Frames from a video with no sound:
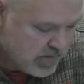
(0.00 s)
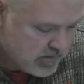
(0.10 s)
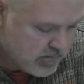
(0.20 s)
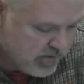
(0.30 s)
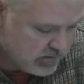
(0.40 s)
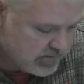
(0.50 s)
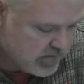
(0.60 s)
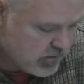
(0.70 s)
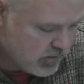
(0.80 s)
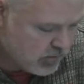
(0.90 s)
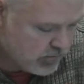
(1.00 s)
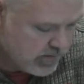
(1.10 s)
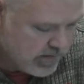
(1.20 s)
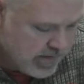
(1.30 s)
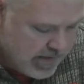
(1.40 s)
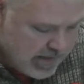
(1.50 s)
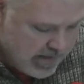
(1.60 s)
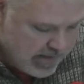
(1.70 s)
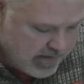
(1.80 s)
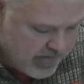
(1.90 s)
the building code,
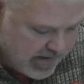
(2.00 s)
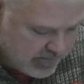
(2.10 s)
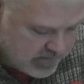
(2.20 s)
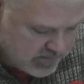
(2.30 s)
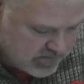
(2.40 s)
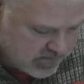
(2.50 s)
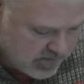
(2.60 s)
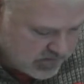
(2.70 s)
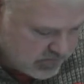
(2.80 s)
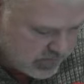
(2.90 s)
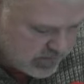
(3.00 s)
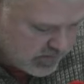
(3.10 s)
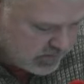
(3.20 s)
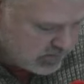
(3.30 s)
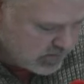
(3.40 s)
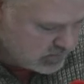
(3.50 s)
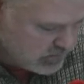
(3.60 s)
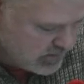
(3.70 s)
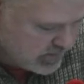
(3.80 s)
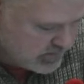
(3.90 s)
and I've had this discussion with our
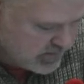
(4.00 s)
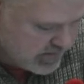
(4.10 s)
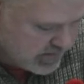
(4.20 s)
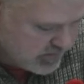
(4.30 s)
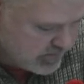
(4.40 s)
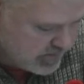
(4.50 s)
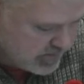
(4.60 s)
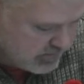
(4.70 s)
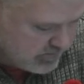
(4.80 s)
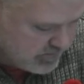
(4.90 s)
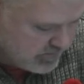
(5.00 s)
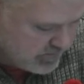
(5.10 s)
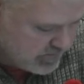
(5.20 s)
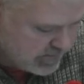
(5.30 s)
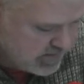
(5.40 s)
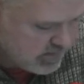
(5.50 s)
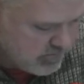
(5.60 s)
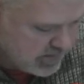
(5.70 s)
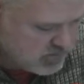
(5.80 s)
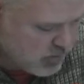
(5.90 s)
lawyers, and I know they take a
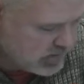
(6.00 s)
much more